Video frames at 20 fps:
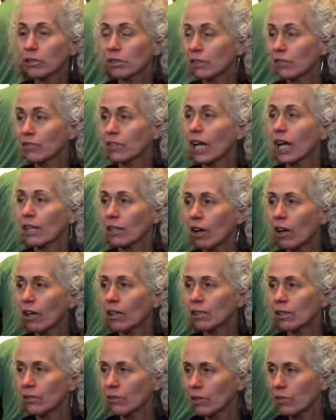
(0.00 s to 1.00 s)
if not
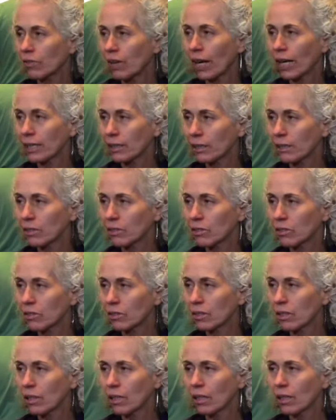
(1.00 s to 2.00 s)
all, of the
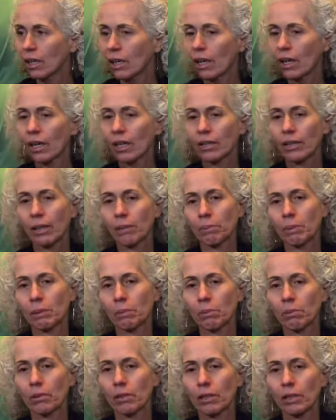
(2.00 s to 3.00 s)
violence that
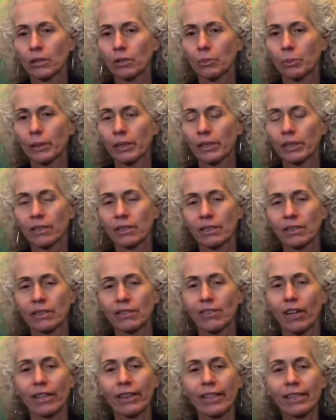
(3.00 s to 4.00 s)
people are experiencing.
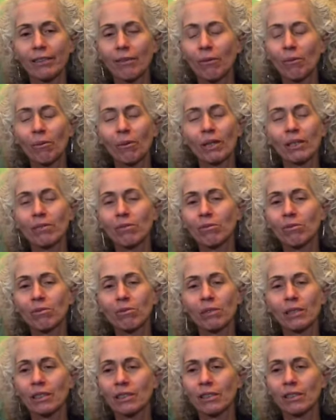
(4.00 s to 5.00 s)
So I think one
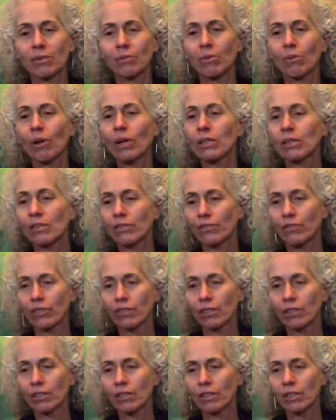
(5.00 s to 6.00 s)
really
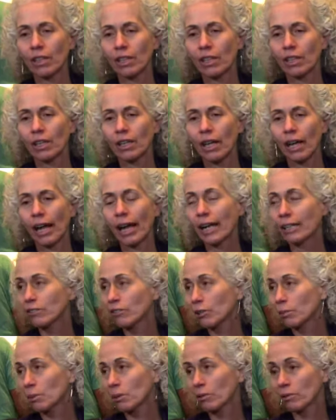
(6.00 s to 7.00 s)
wonderful
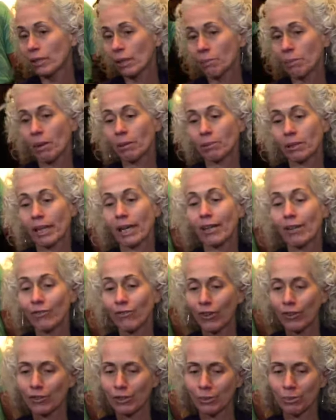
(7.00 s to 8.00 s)
attribute that public
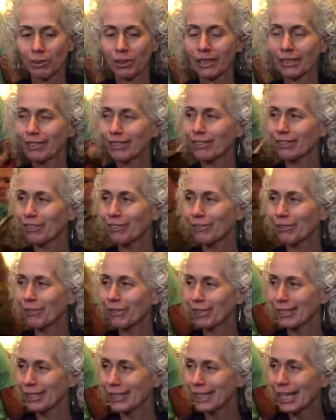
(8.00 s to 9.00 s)
health folks bring to
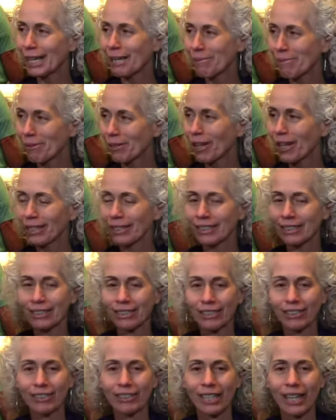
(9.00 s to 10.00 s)
the table on
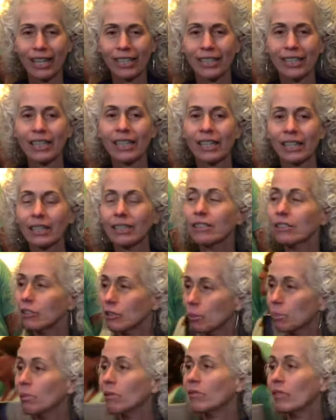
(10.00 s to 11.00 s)
this is that it is
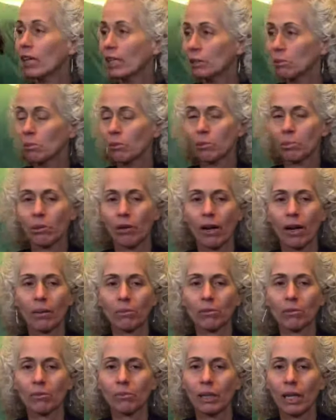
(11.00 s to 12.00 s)
a preventable
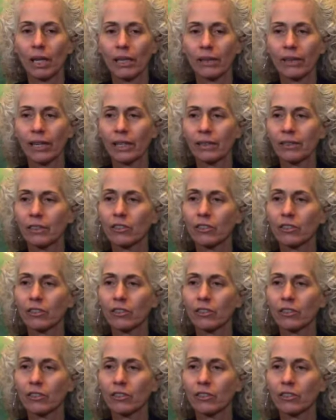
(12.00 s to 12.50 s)
problem, and that